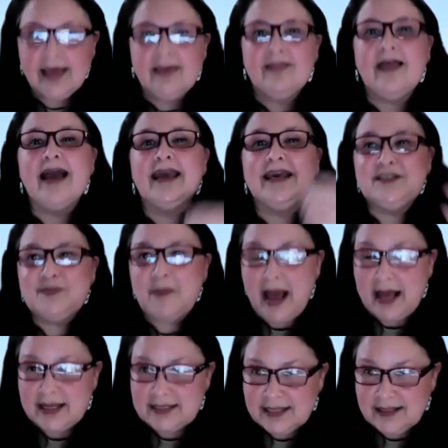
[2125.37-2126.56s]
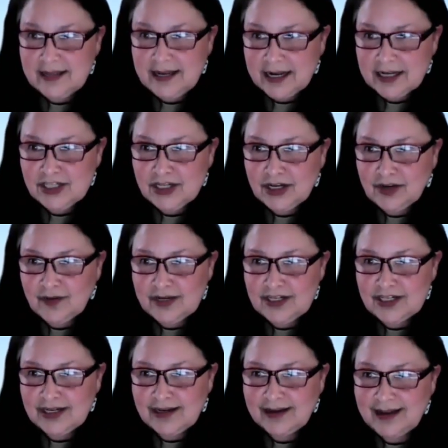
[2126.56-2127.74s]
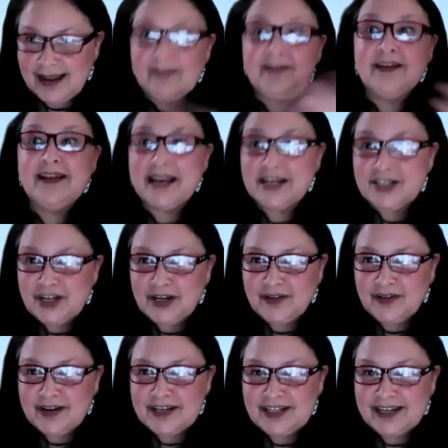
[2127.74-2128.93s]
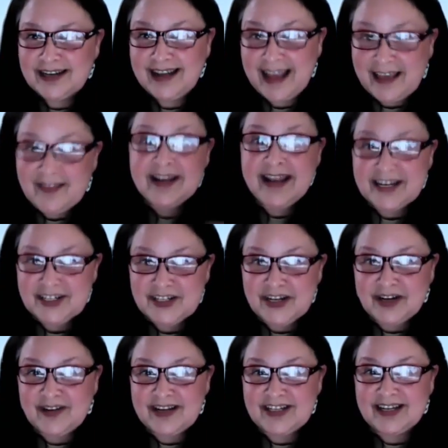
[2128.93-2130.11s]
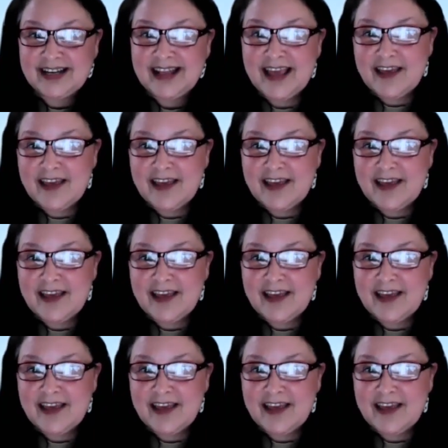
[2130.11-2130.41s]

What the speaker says: that gets passed to the next generation and the next generation and the next generation.